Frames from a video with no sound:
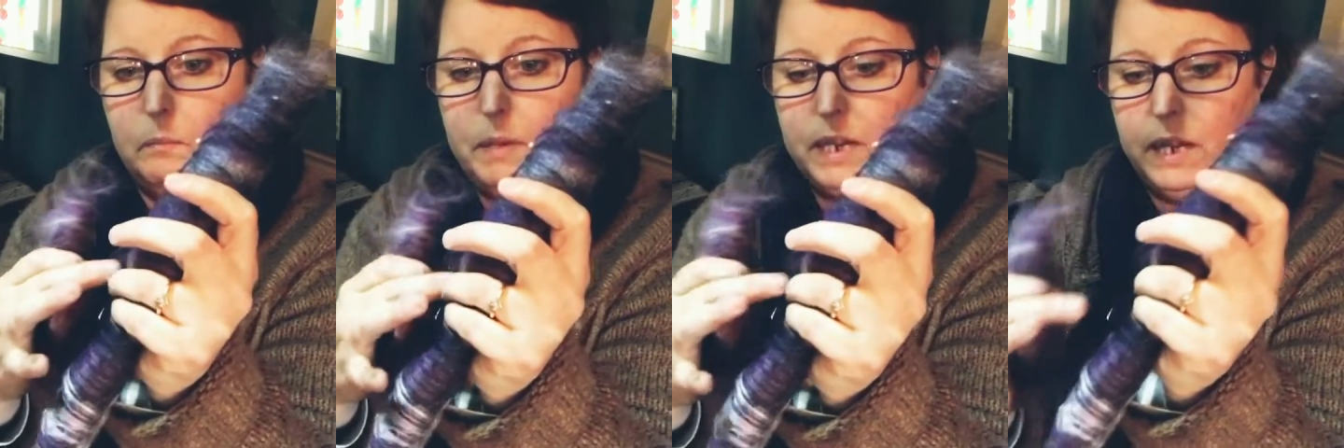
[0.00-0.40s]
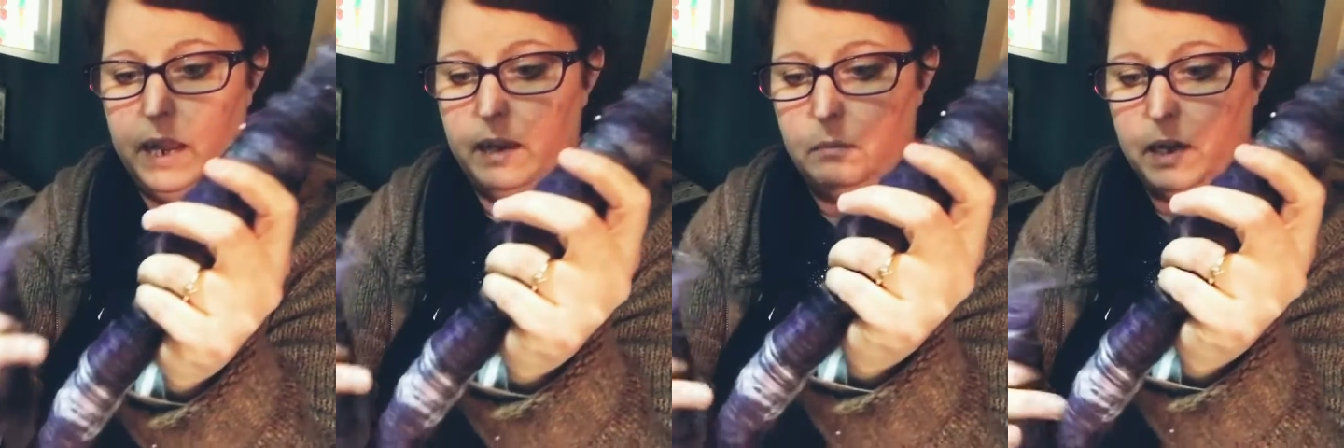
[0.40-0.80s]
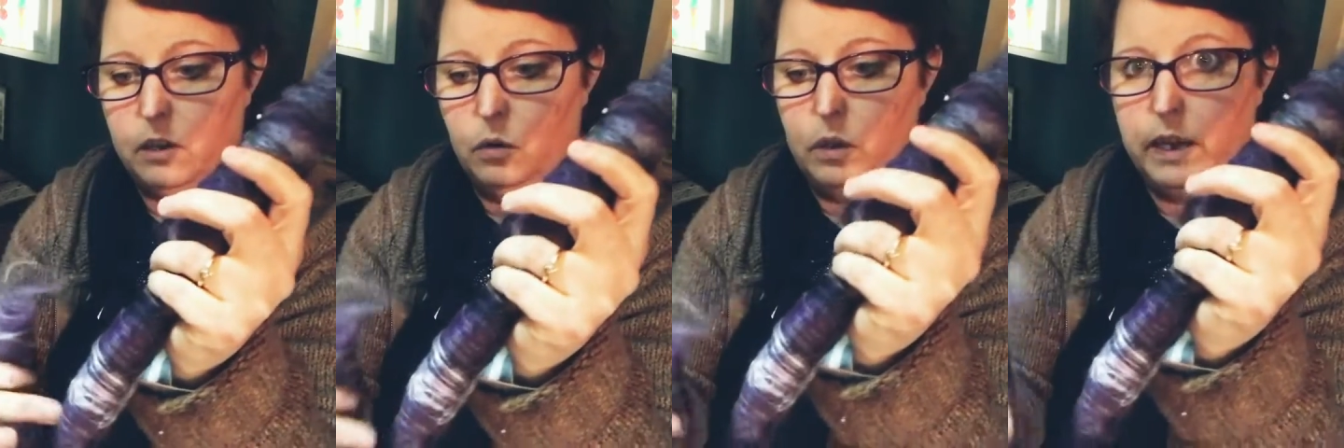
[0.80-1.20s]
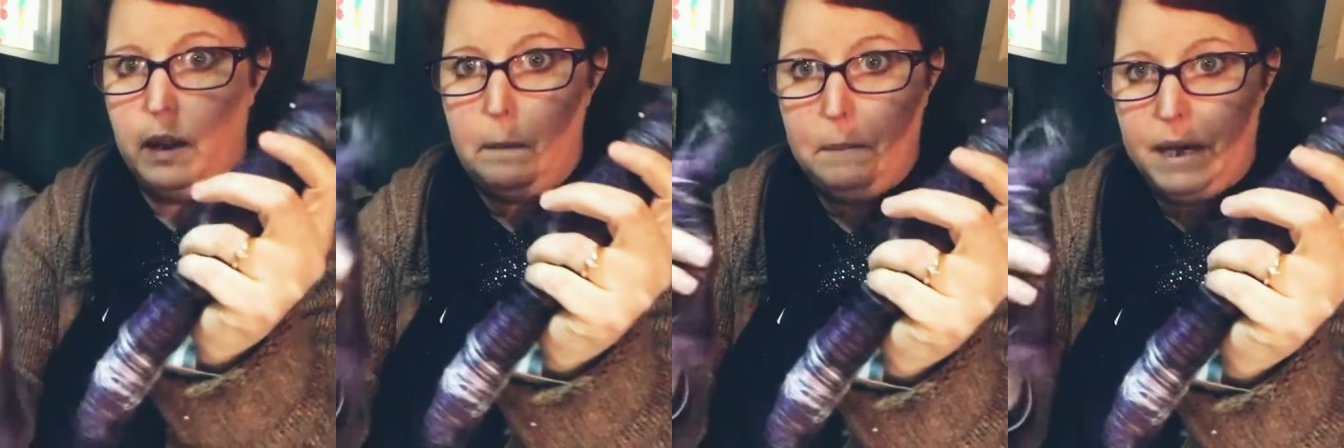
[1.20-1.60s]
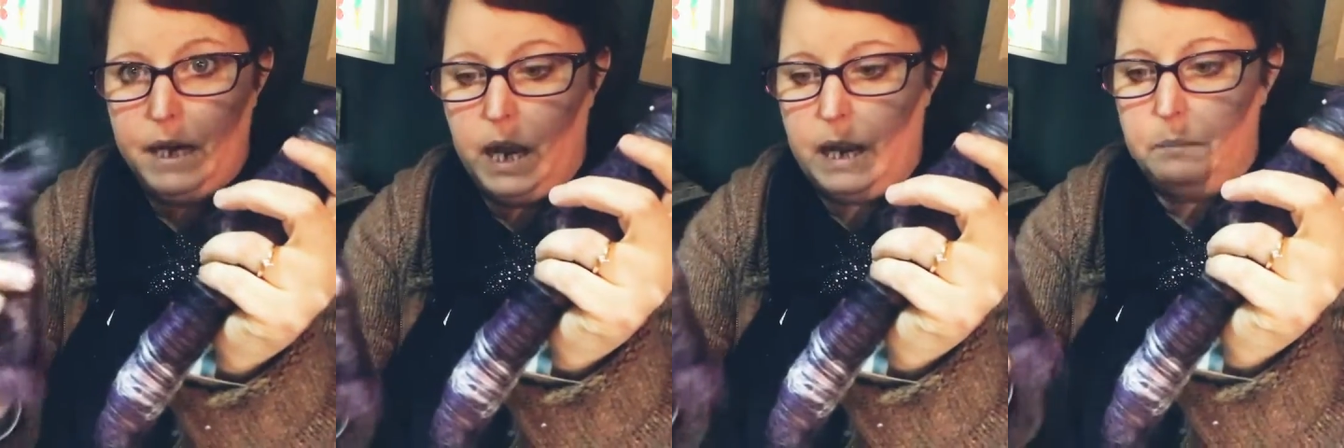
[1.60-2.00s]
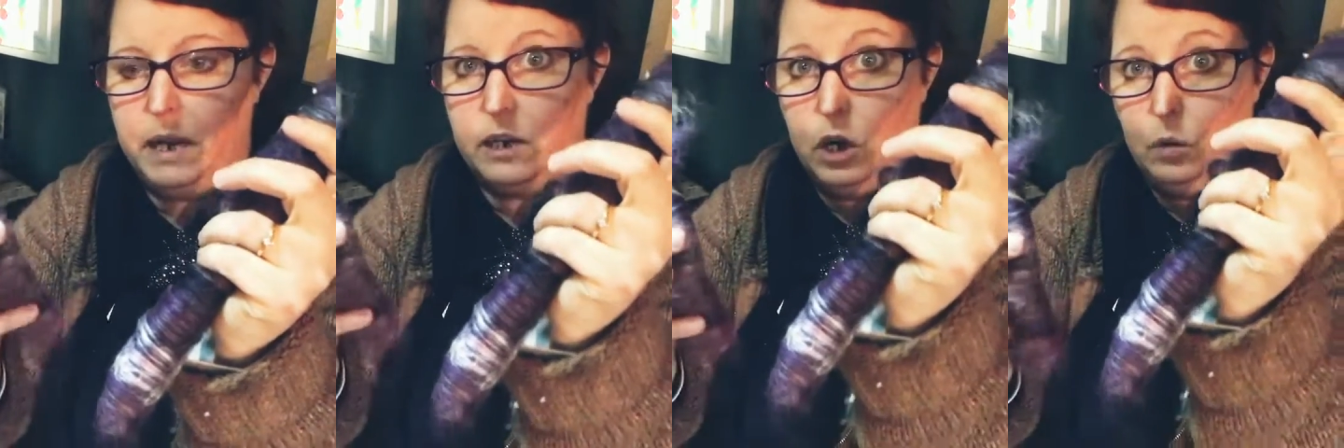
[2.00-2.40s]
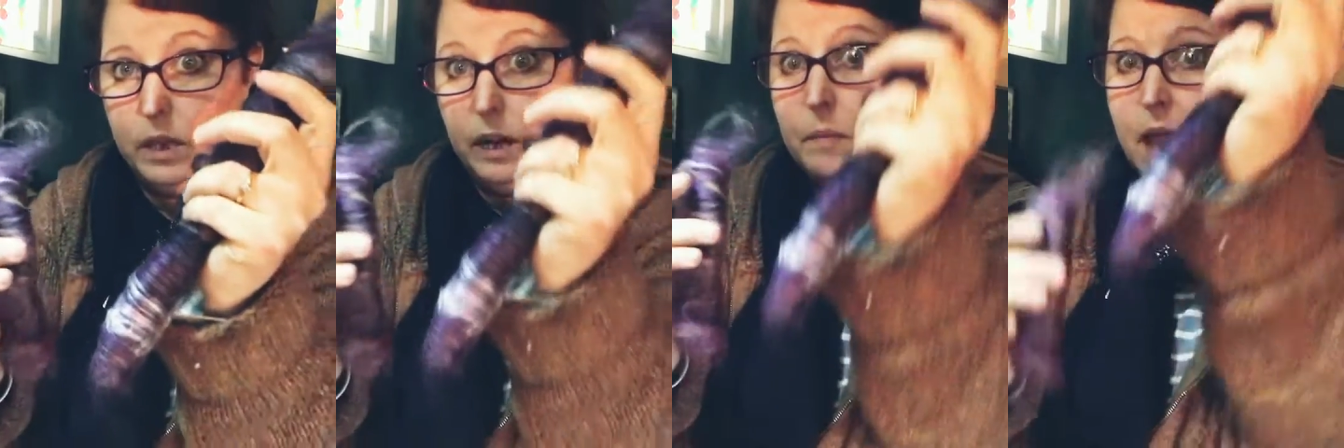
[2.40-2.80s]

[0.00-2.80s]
midnight, magnolia, midnight, magnolia.